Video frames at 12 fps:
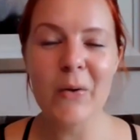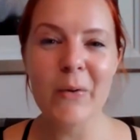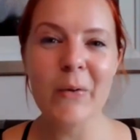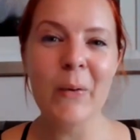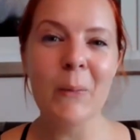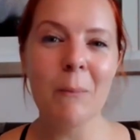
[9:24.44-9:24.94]

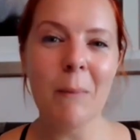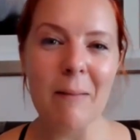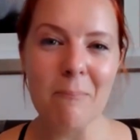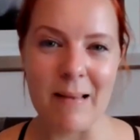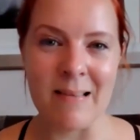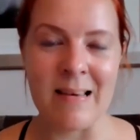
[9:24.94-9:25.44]
Google
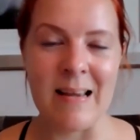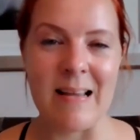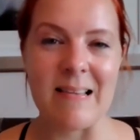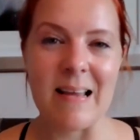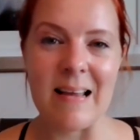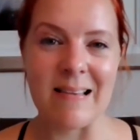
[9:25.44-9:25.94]
My
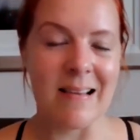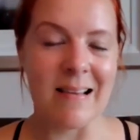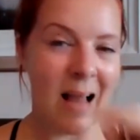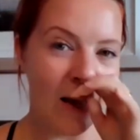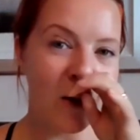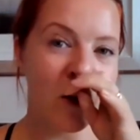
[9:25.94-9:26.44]
Business is
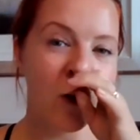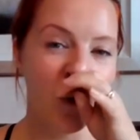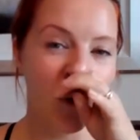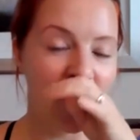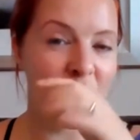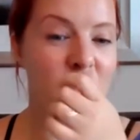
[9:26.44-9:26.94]
like
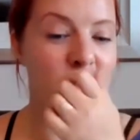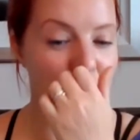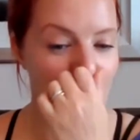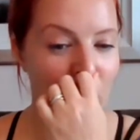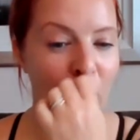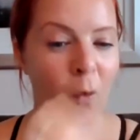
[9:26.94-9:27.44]
your
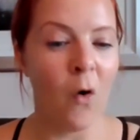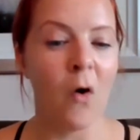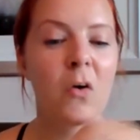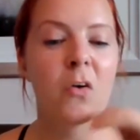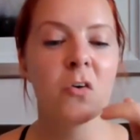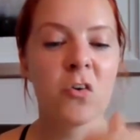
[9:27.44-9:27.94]

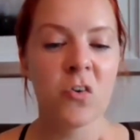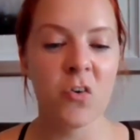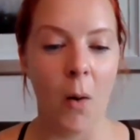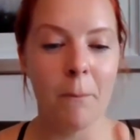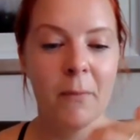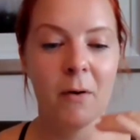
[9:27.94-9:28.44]
store
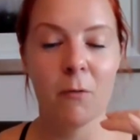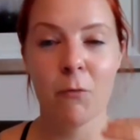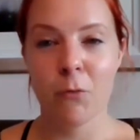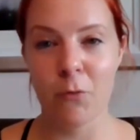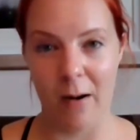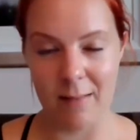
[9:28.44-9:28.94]
shop
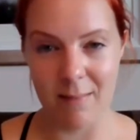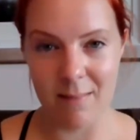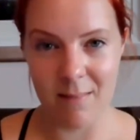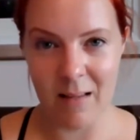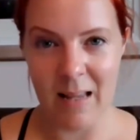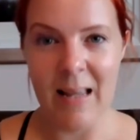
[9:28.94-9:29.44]
front.
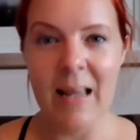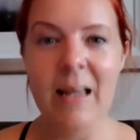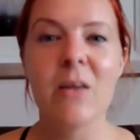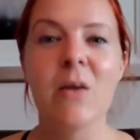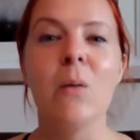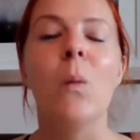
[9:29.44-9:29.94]

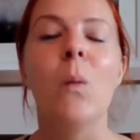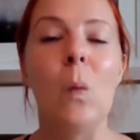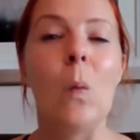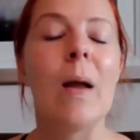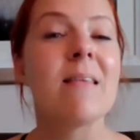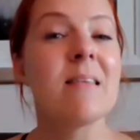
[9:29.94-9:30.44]
You
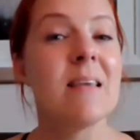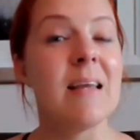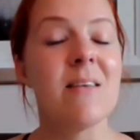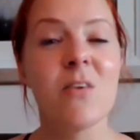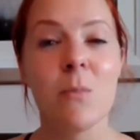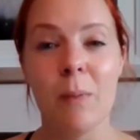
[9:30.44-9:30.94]
always
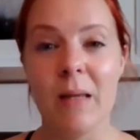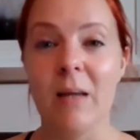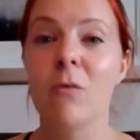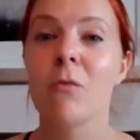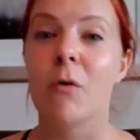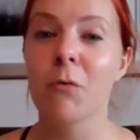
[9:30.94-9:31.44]
need to
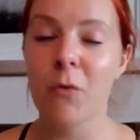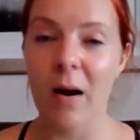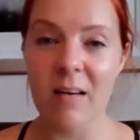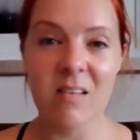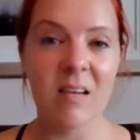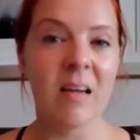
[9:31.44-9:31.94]
be
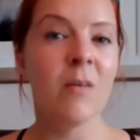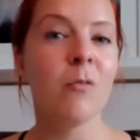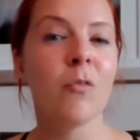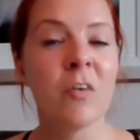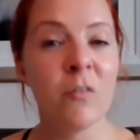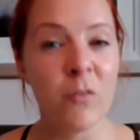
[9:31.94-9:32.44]

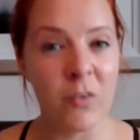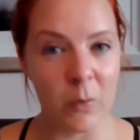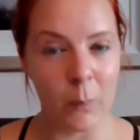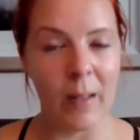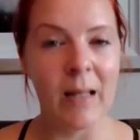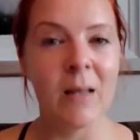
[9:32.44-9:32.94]
refreshing,
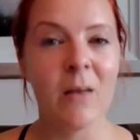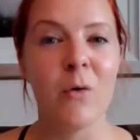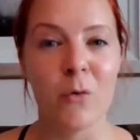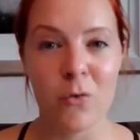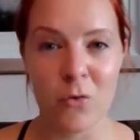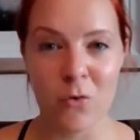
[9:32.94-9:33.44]
reviewing
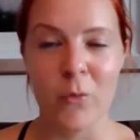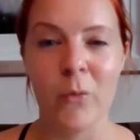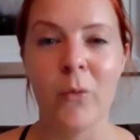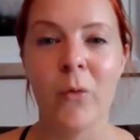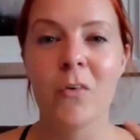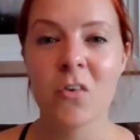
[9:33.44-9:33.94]
your
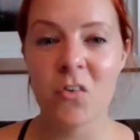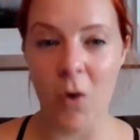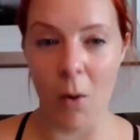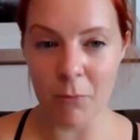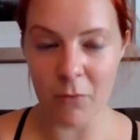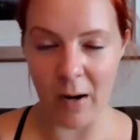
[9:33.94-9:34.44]
store
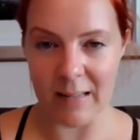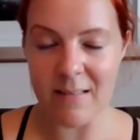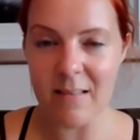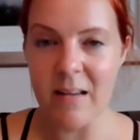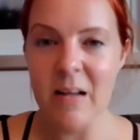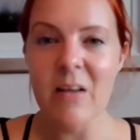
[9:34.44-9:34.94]
shop front.
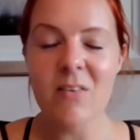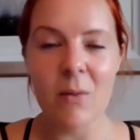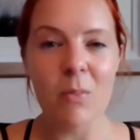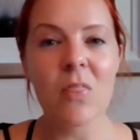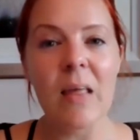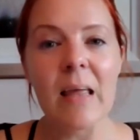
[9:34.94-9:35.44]

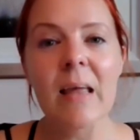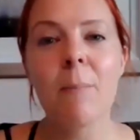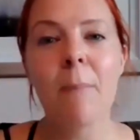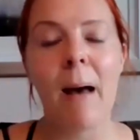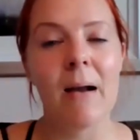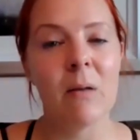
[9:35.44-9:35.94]
So think
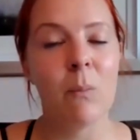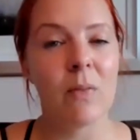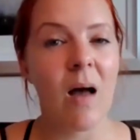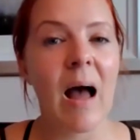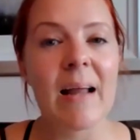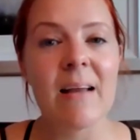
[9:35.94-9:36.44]
about it
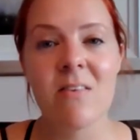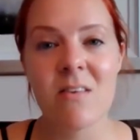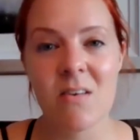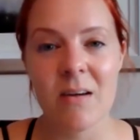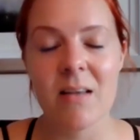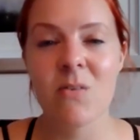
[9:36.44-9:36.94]
with high
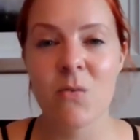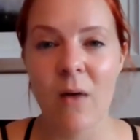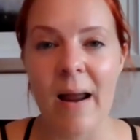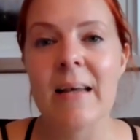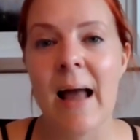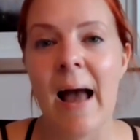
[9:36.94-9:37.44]
streets
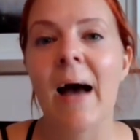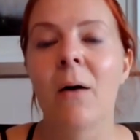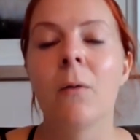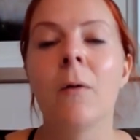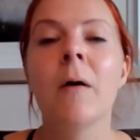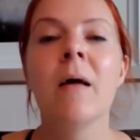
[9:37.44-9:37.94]
right
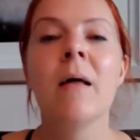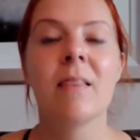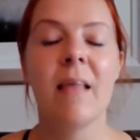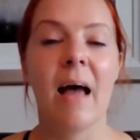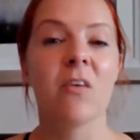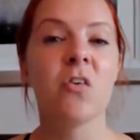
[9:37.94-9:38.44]
now.
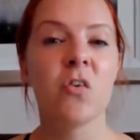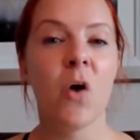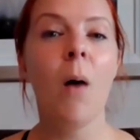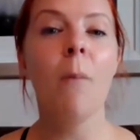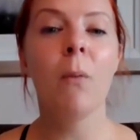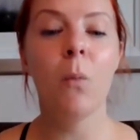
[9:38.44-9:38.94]
Their
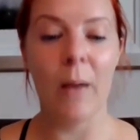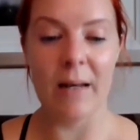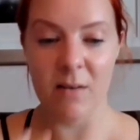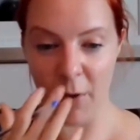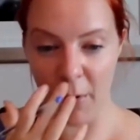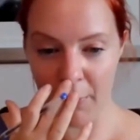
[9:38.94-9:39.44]
shop
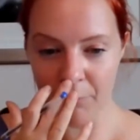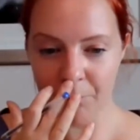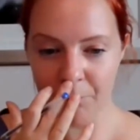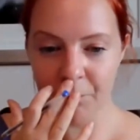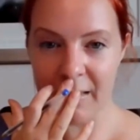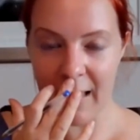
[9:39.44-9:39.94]
window
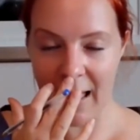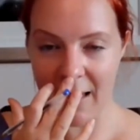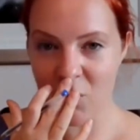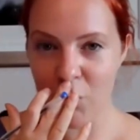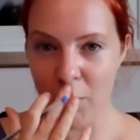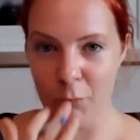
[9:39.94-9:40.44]

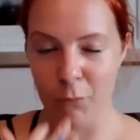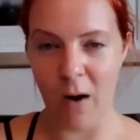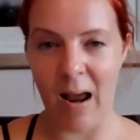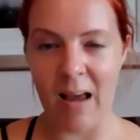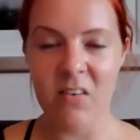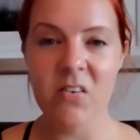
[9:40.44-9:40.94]
gets
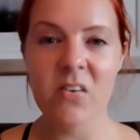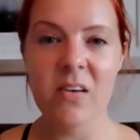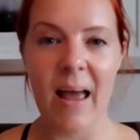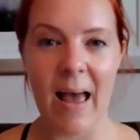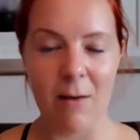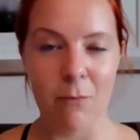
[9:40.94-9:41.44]
refreshed
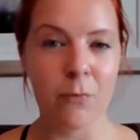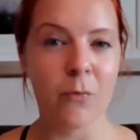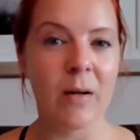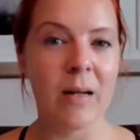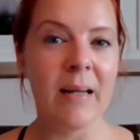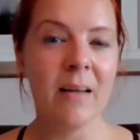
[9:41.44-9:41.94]

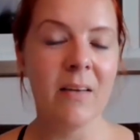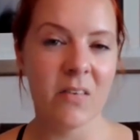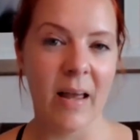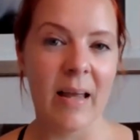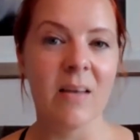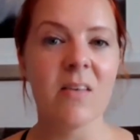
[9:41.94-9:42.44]
every
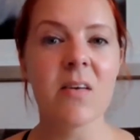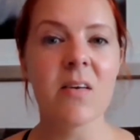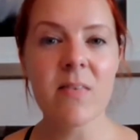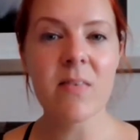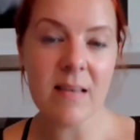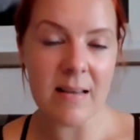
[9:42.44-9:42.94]
change
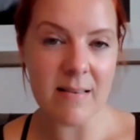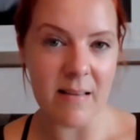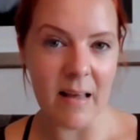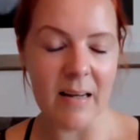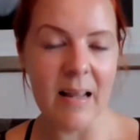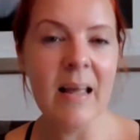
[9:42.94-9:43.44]
of
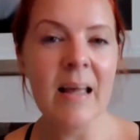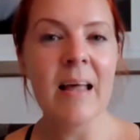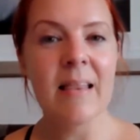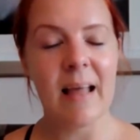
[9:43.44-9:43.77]
season.